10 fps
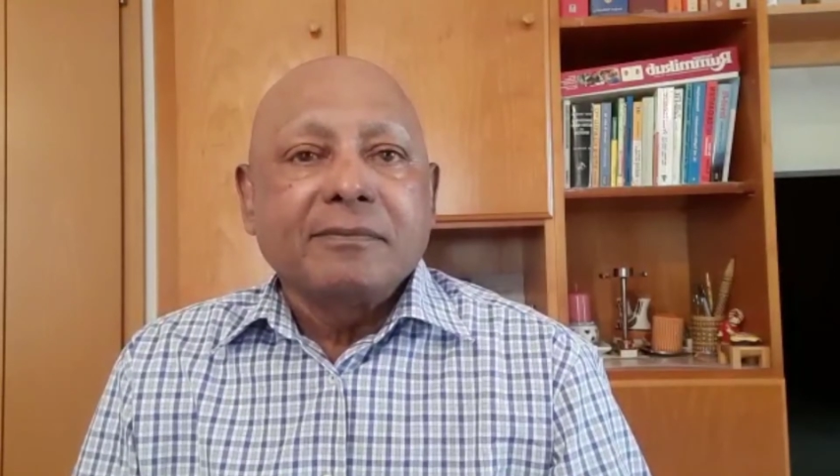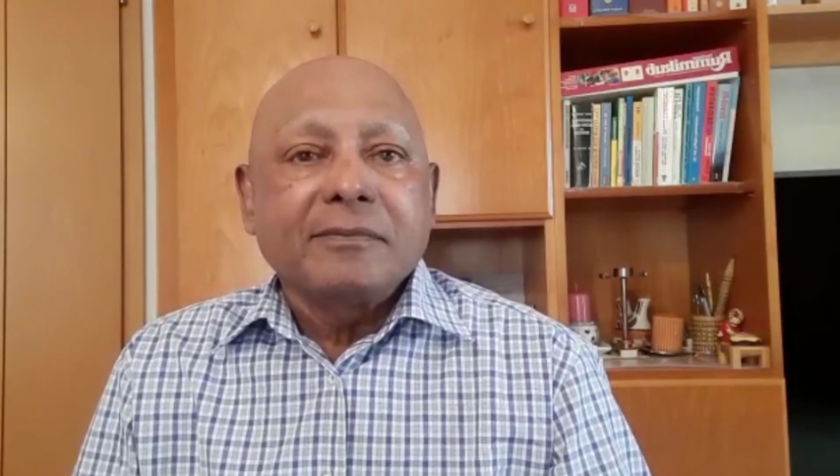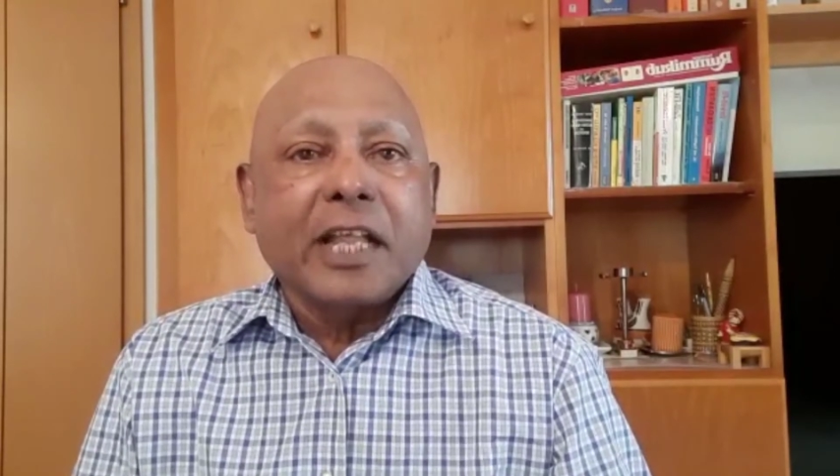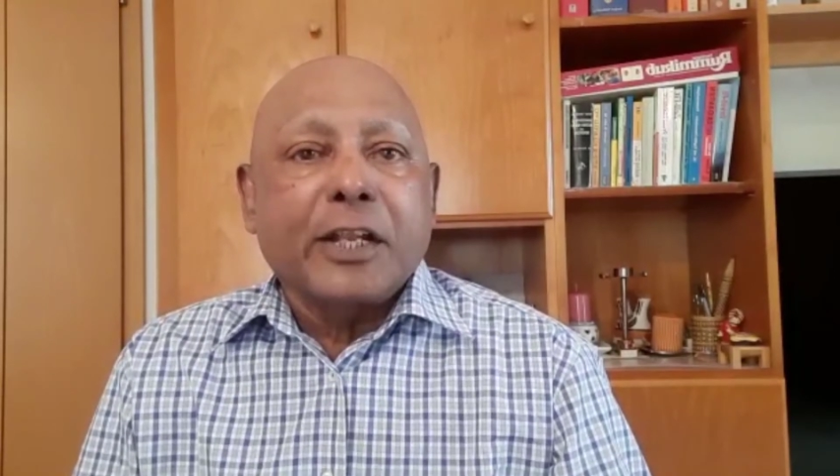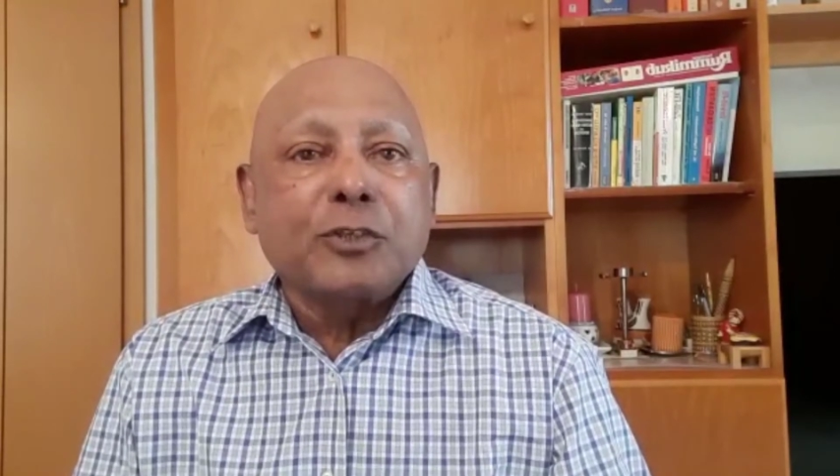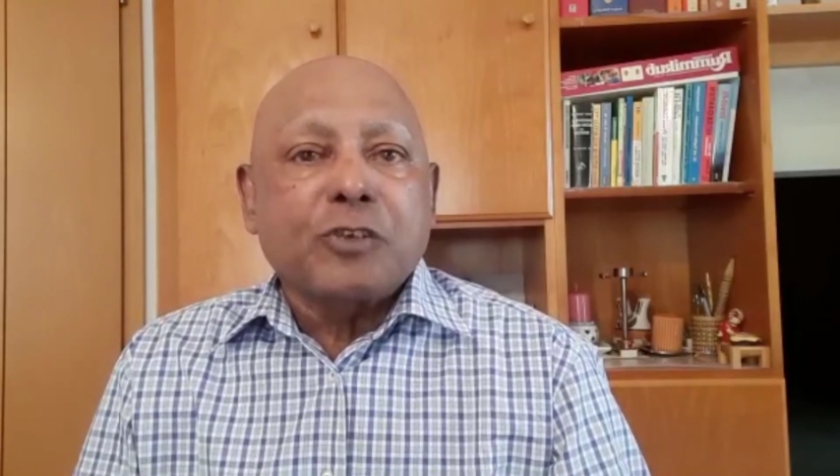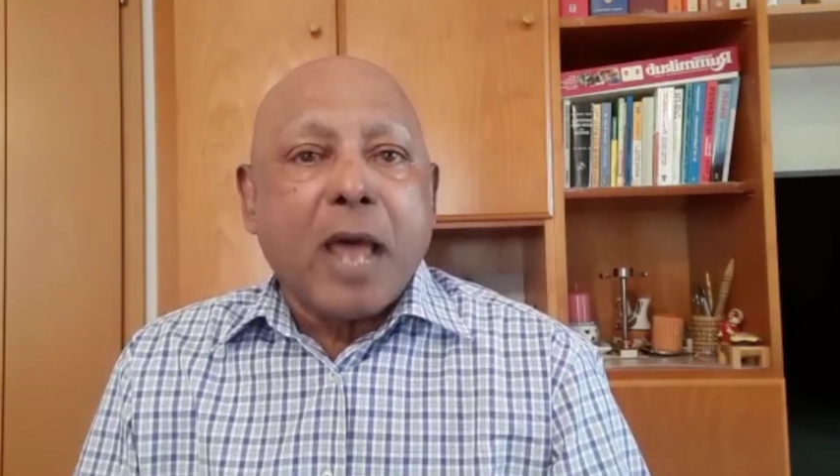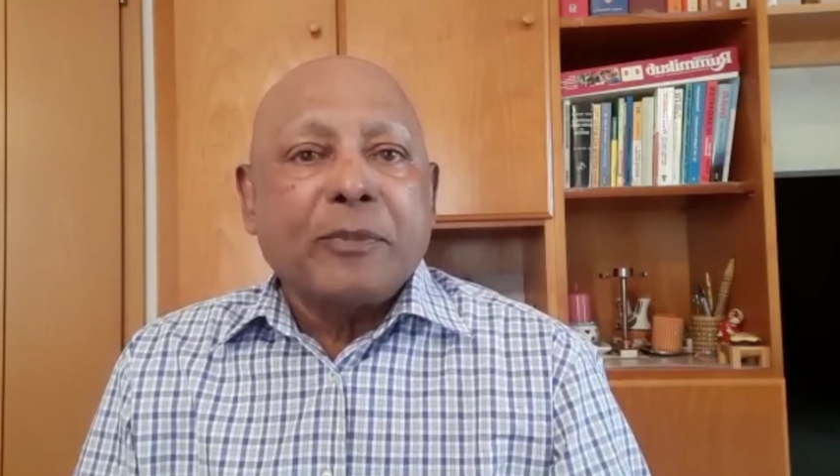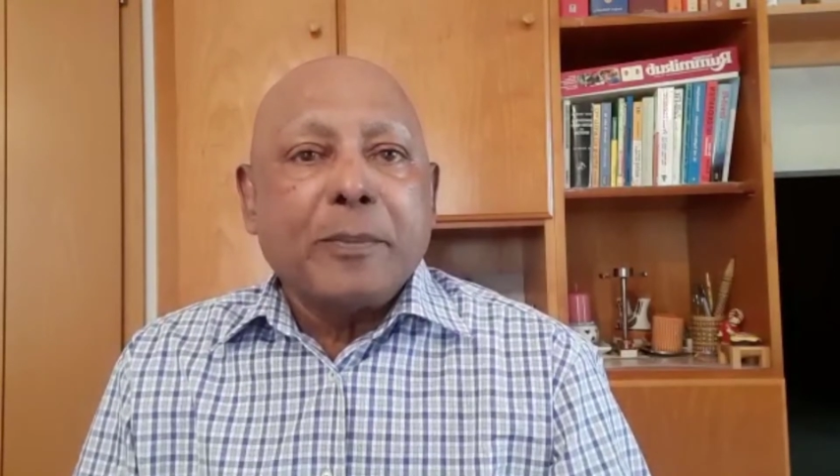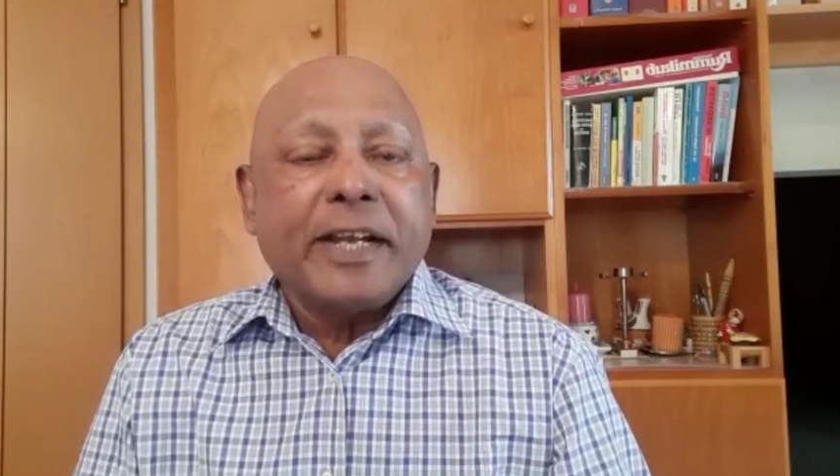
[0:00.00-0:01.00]
then you
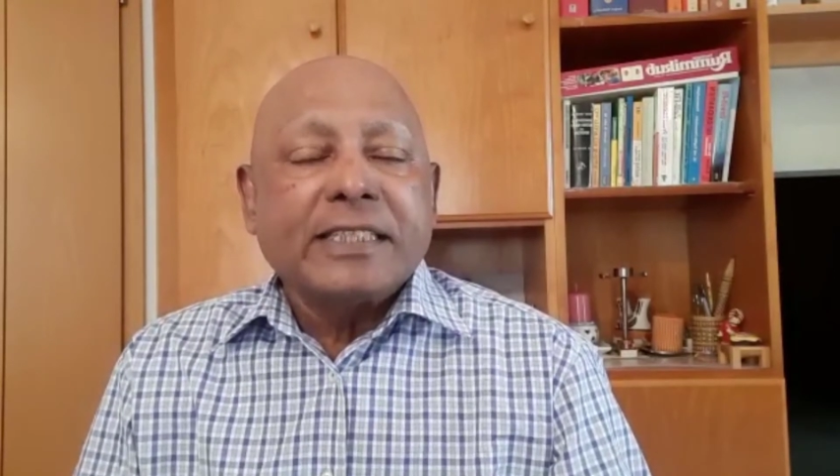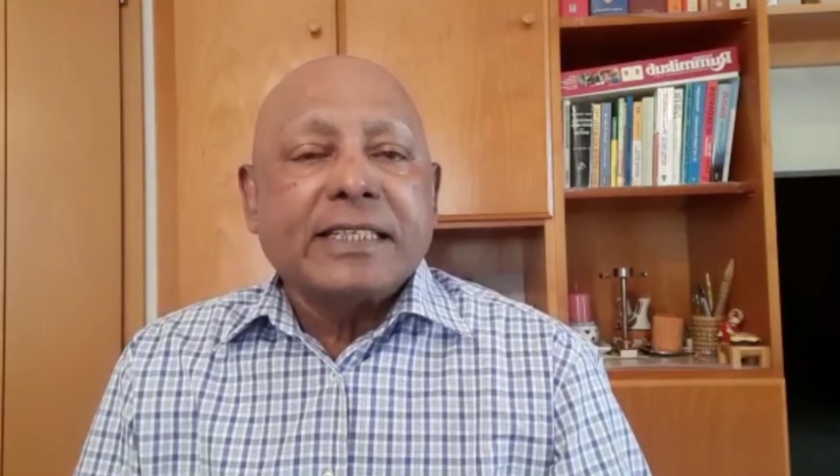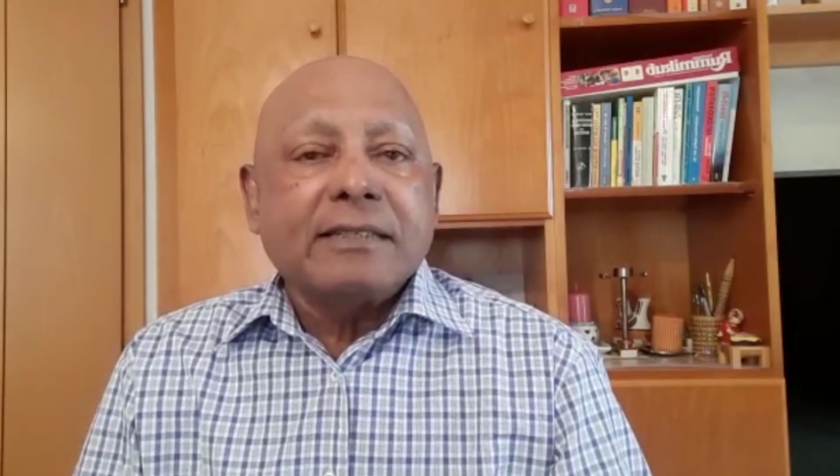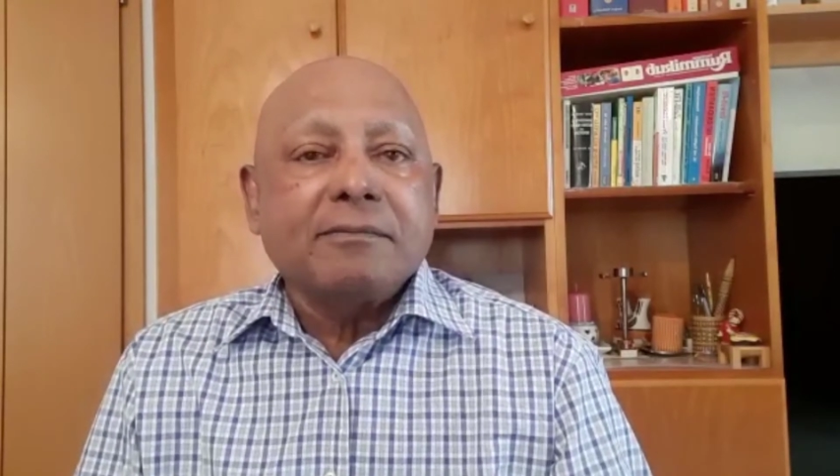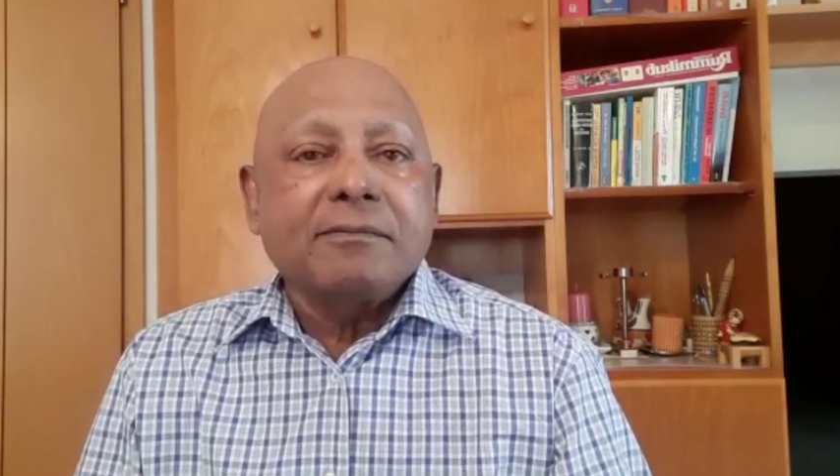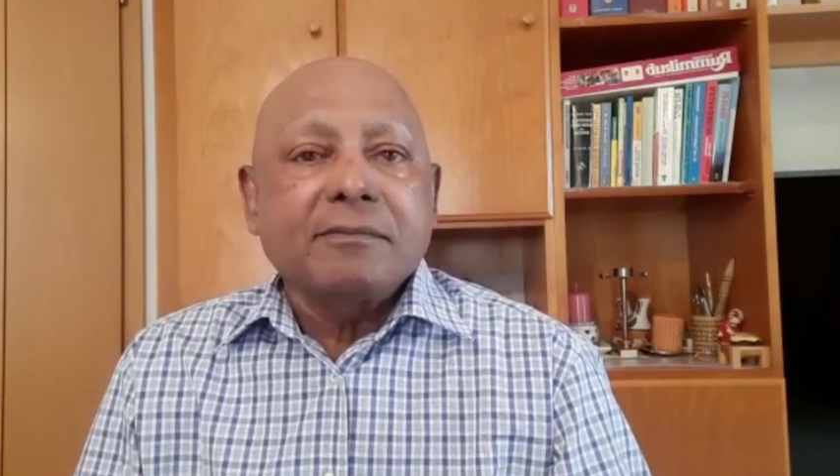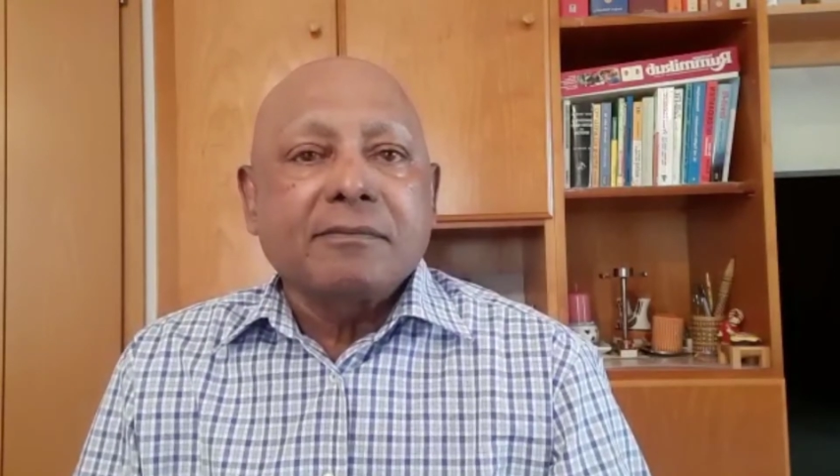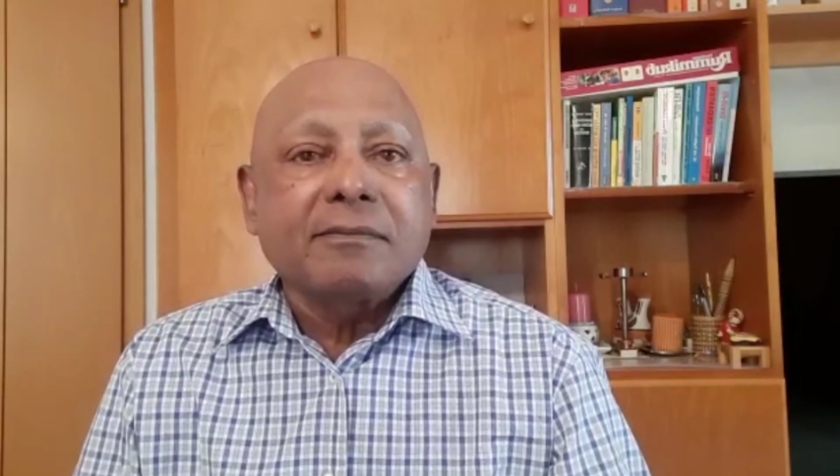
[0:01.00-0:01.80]
stop the medicine.